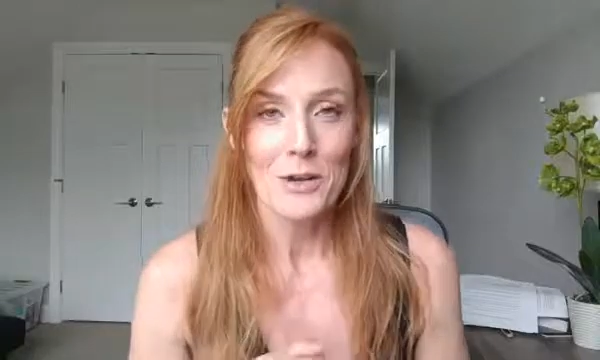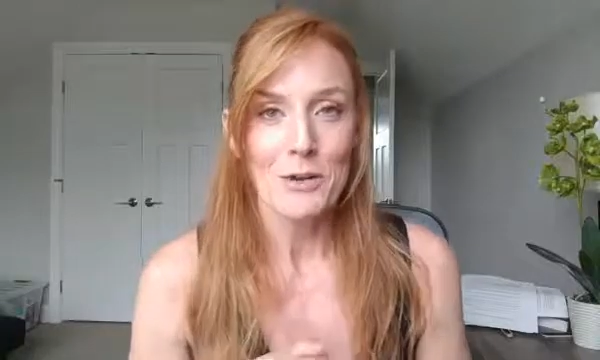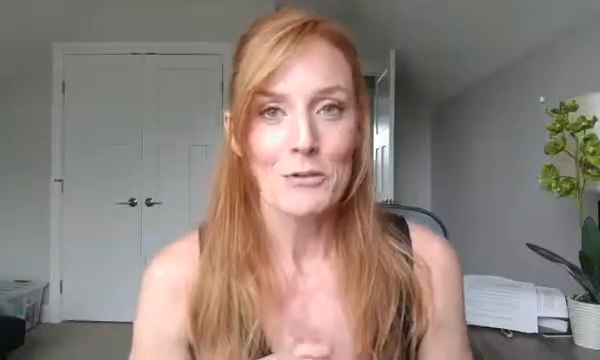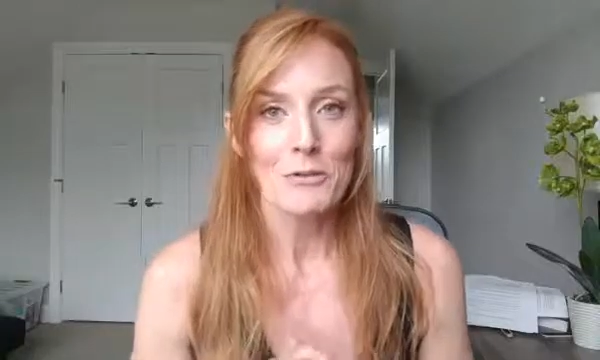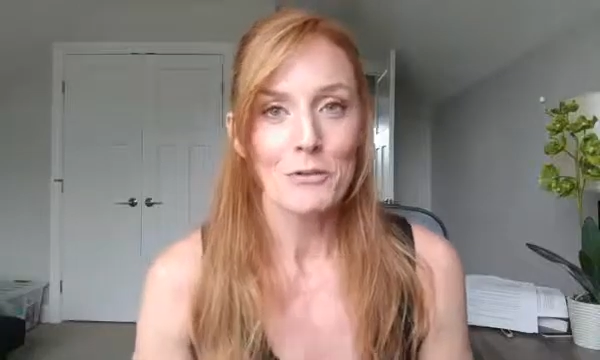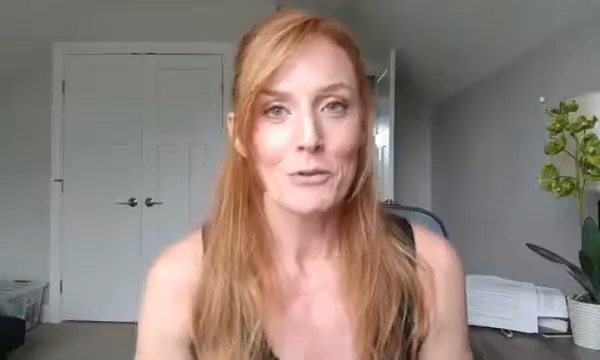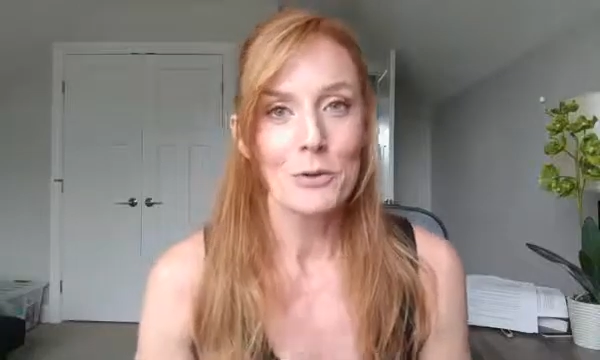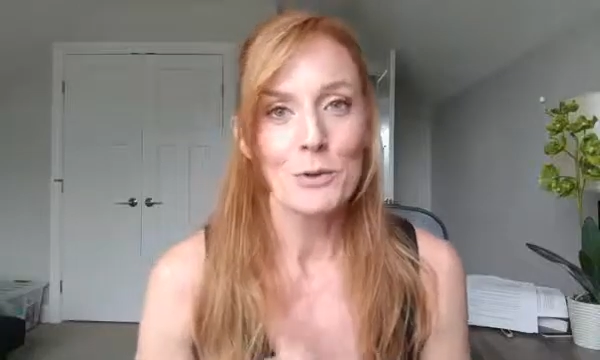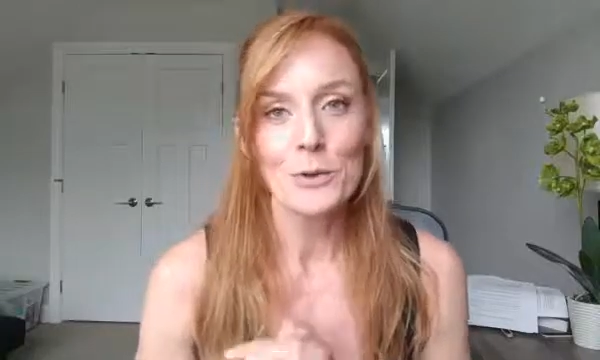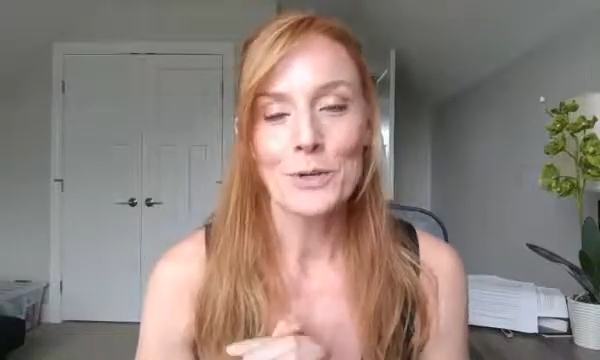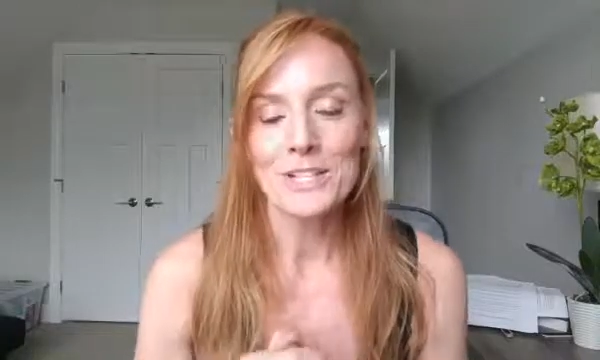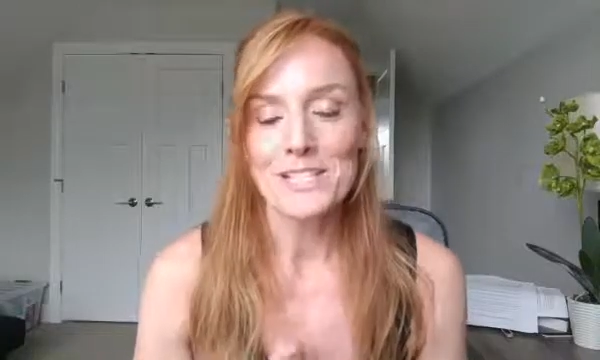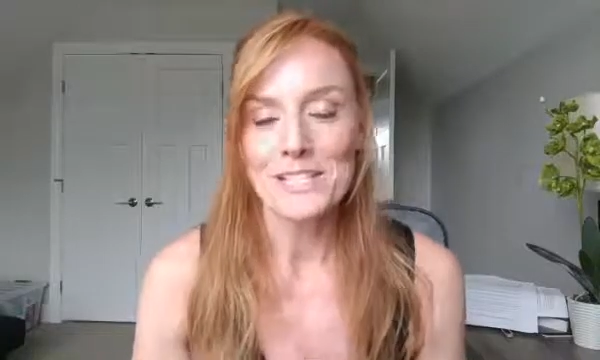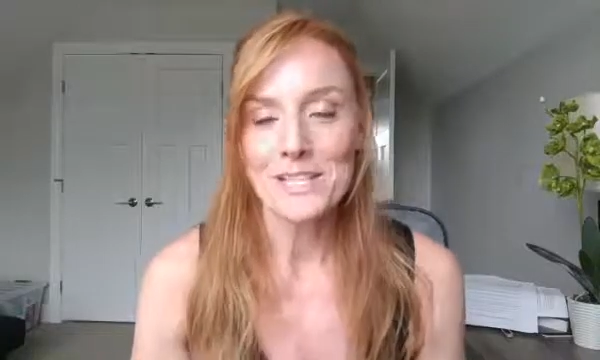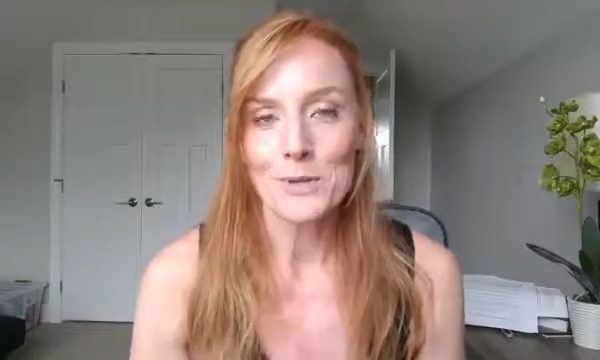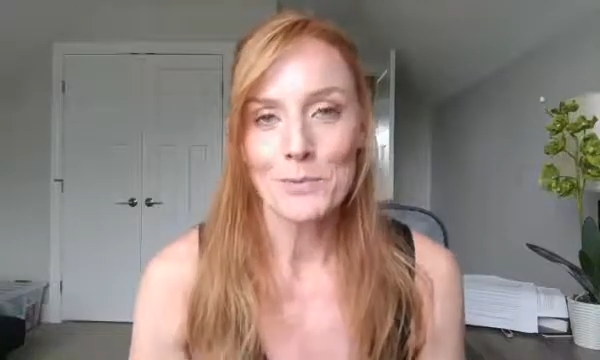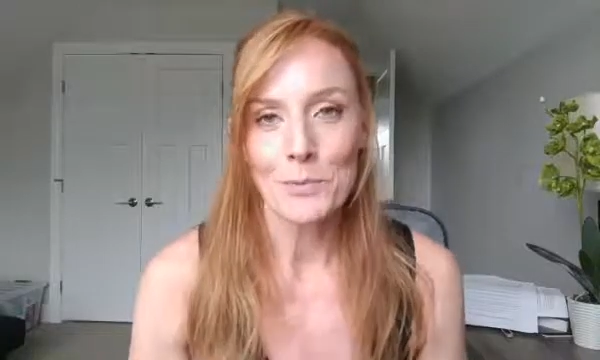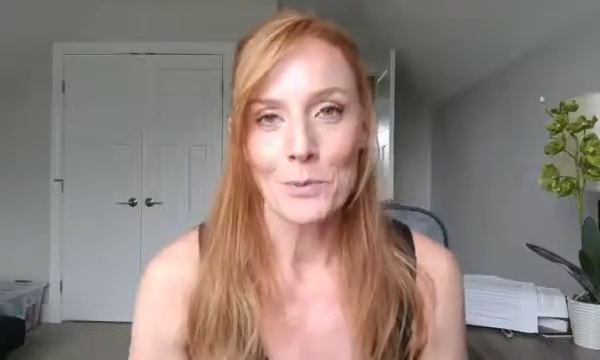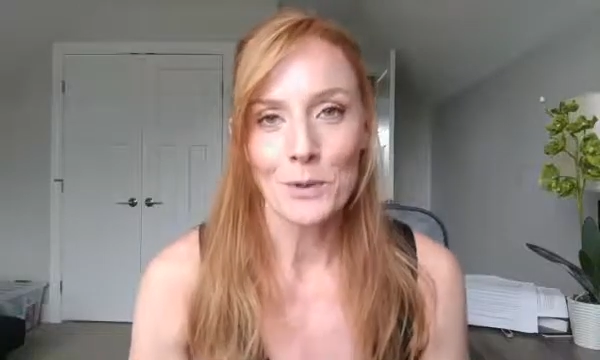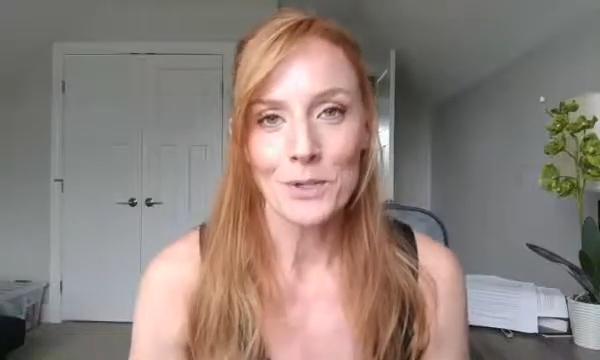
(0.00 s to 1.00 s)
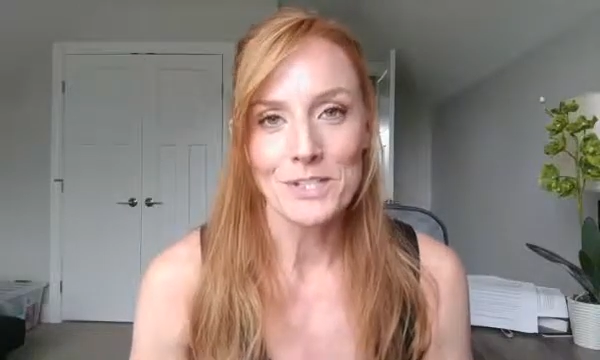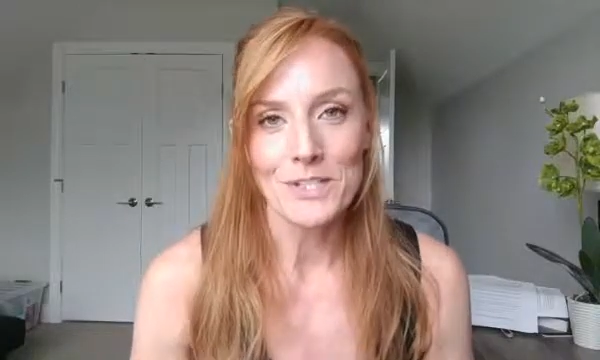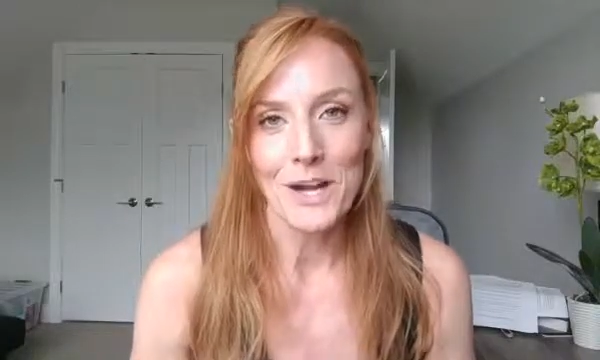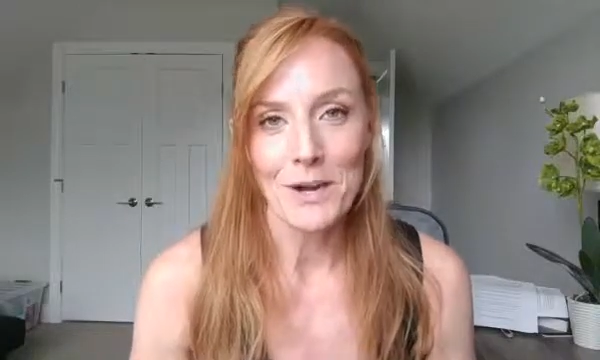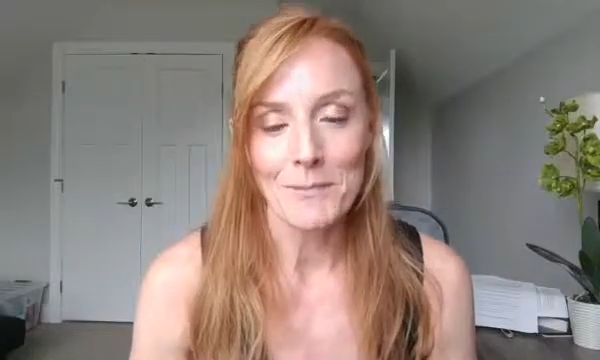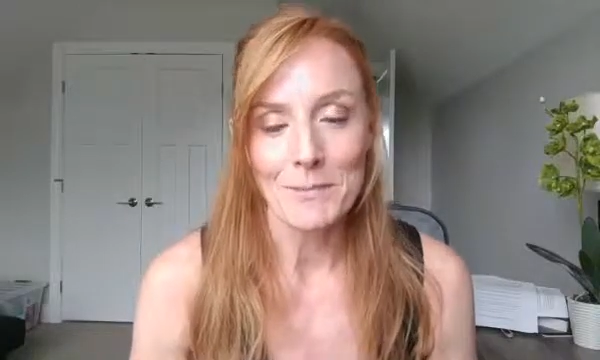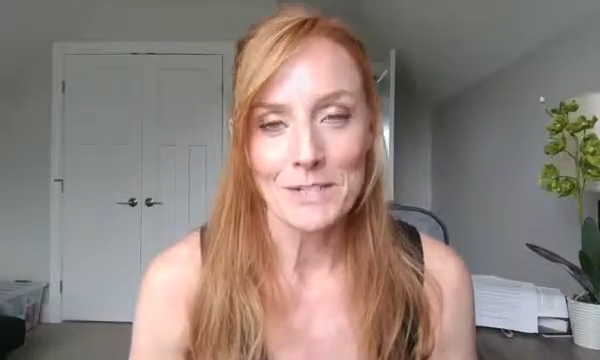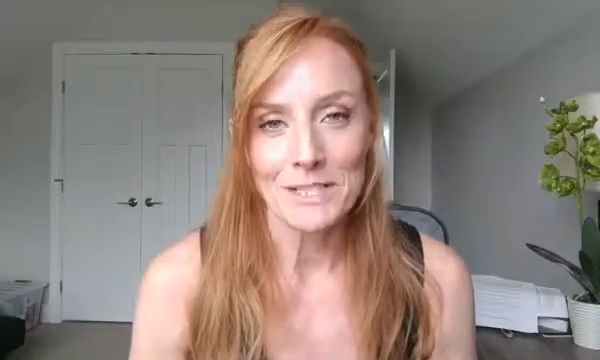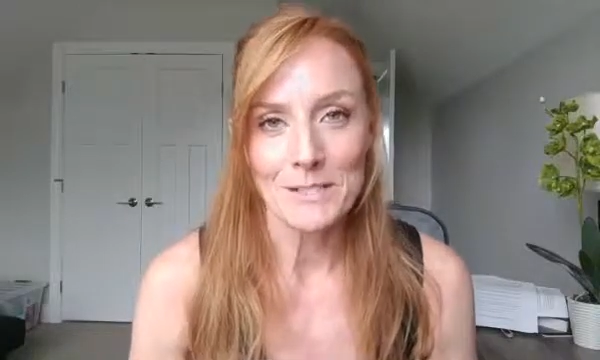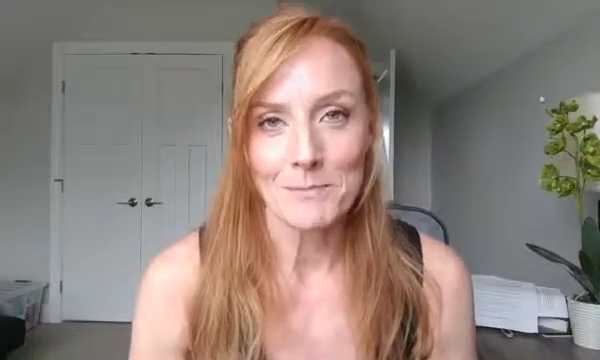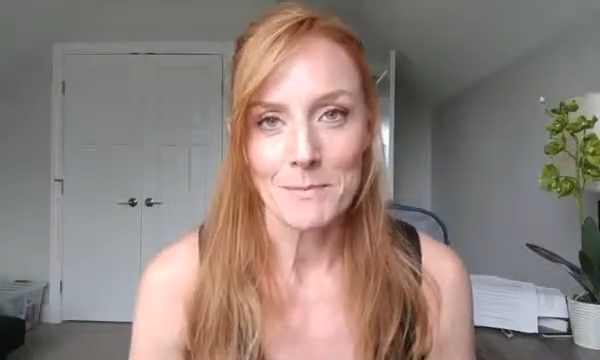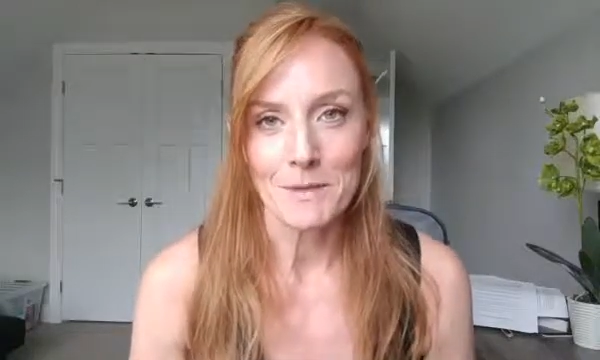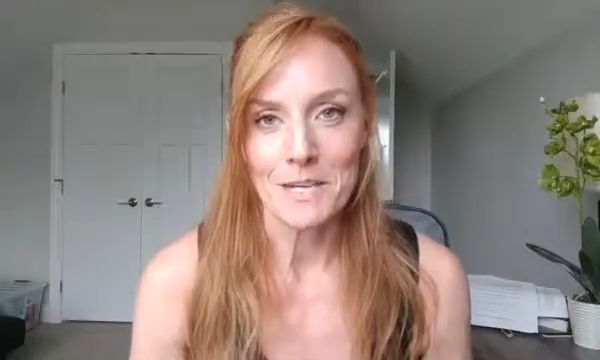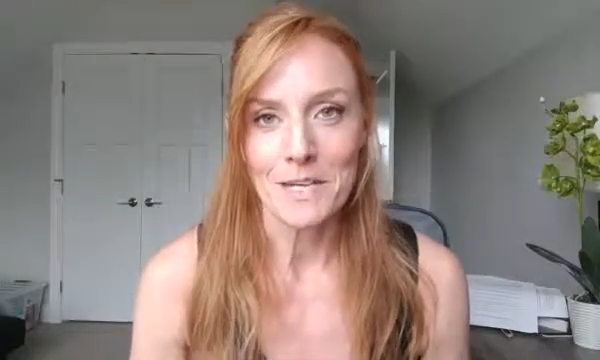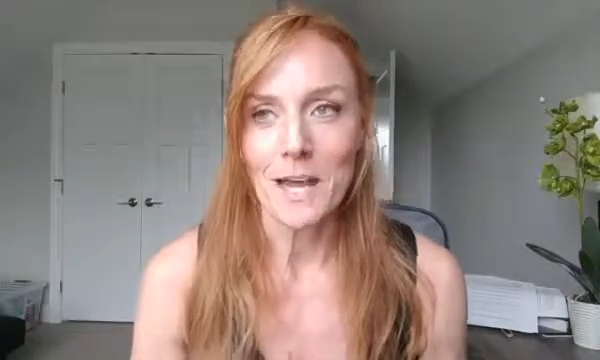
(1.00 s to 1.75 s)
Food is an important topic to me,